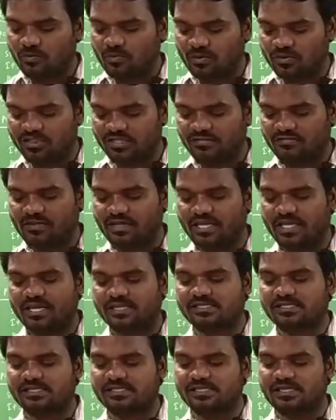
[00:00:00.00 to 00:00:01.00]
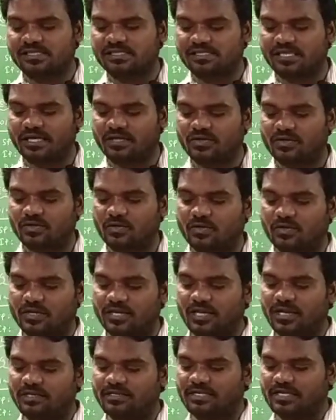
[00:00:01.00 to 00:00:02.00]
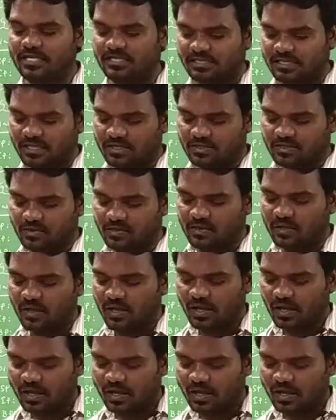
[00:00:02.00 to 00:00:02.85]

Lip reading: Most of the cases it set to it reset to